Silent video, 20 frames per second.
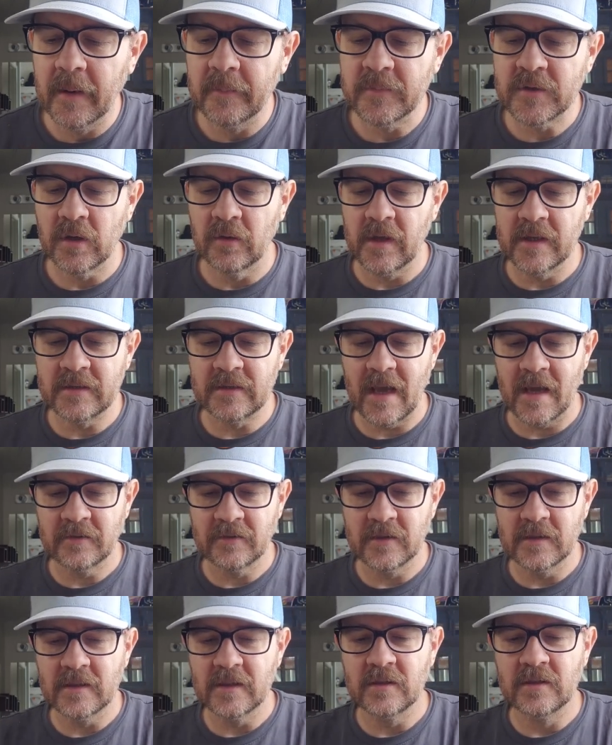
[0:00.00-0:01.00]
So let's
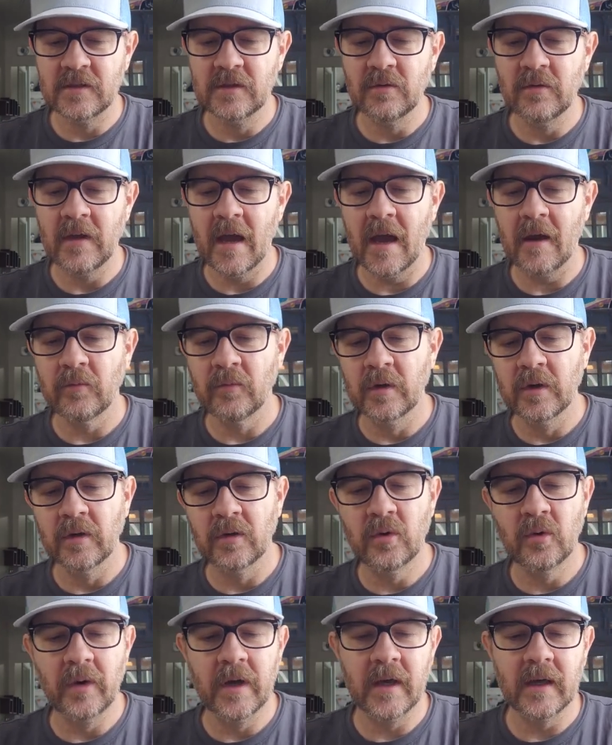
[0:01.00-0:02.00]
actually just do that real
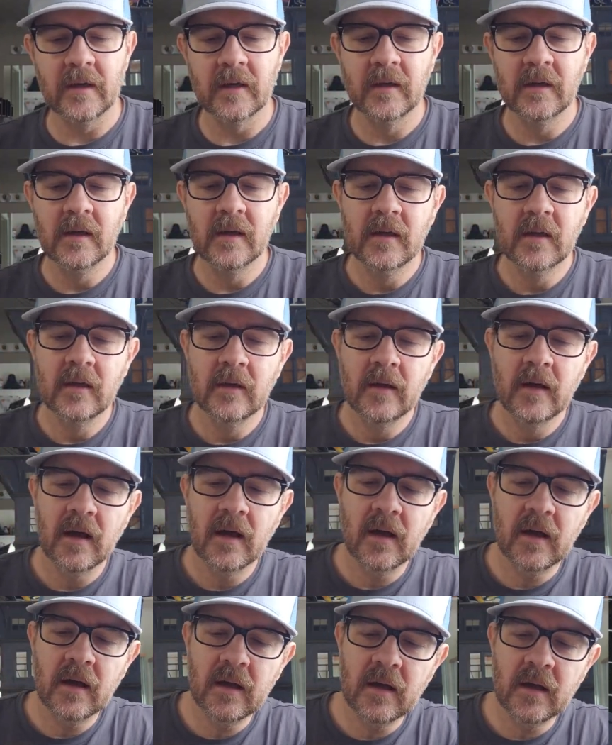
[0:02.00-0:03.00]
quick.
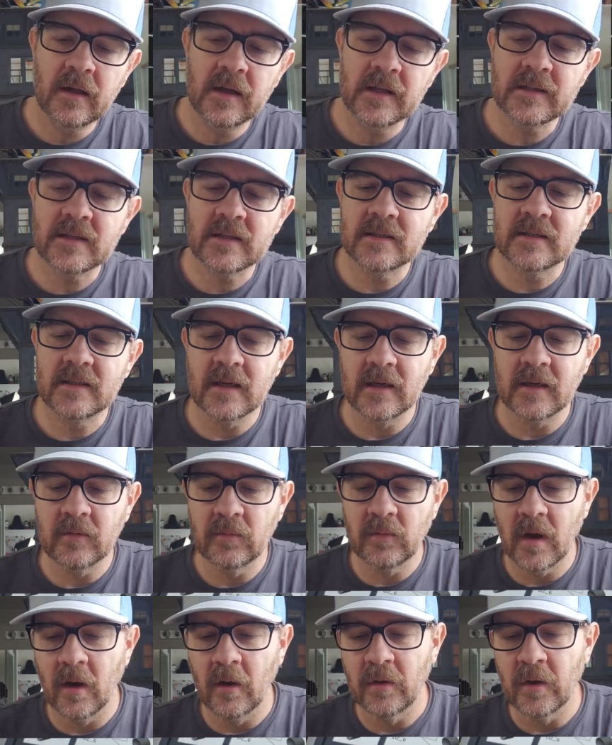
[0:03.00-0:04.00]
Let's see.
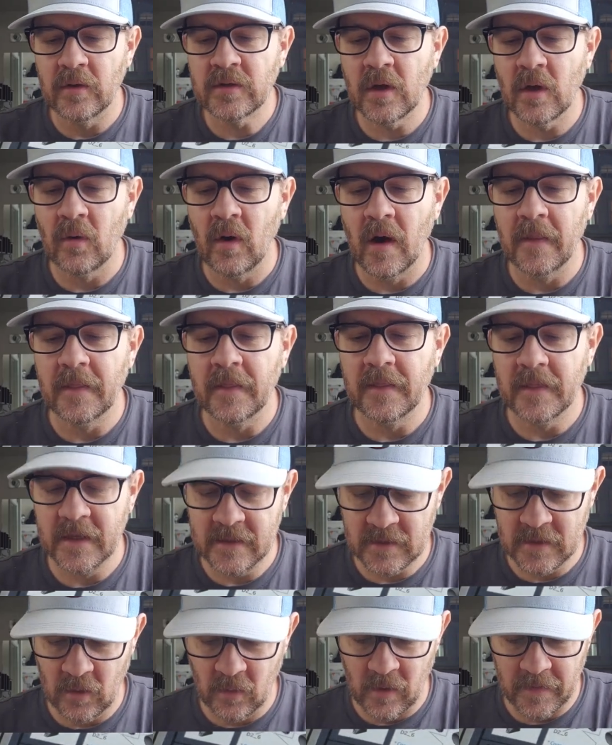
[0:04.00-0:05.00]
Oh, these go
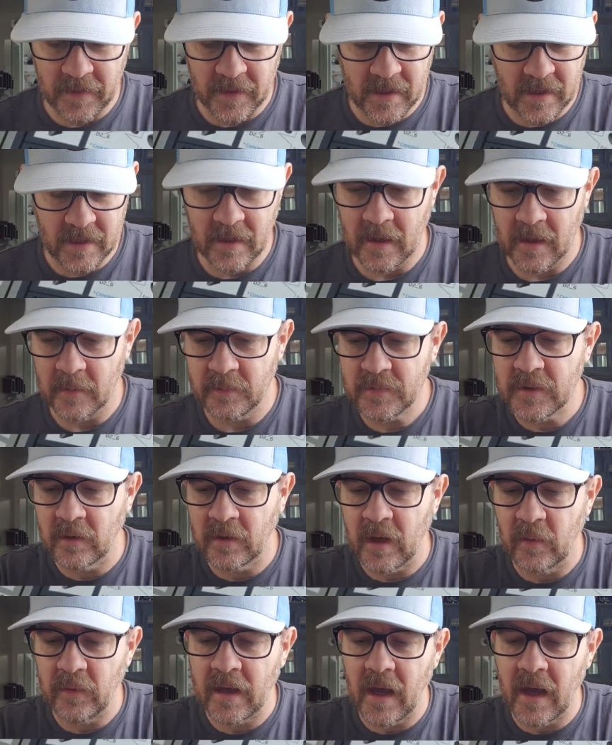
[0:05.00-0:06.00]
on the hips.
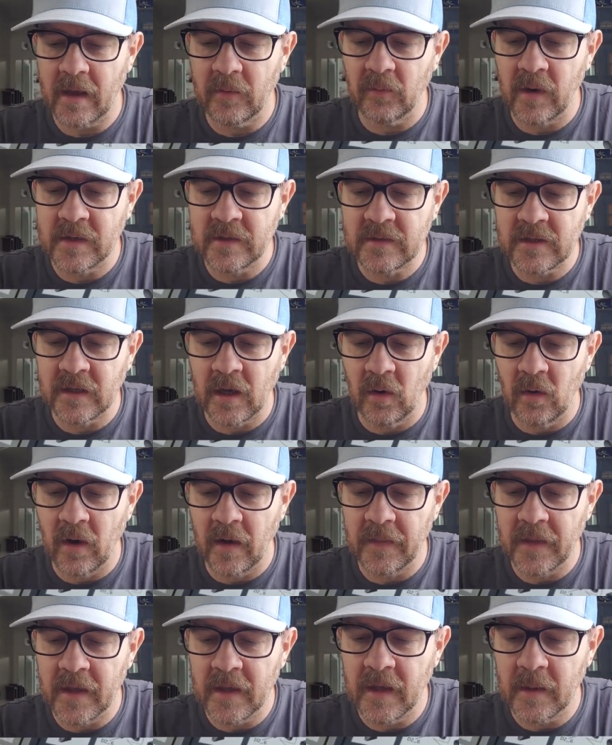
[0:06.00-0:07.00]
Okay, we got ones that go
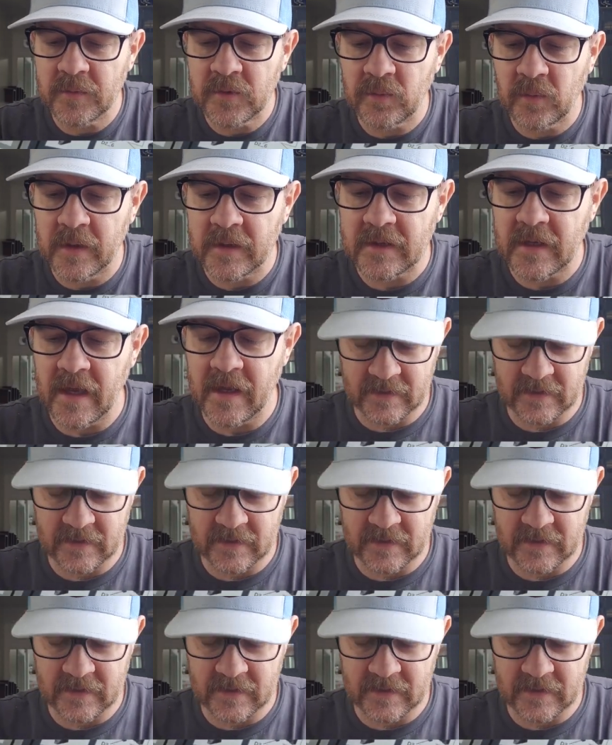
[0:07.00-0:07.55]
on the hips. What is it?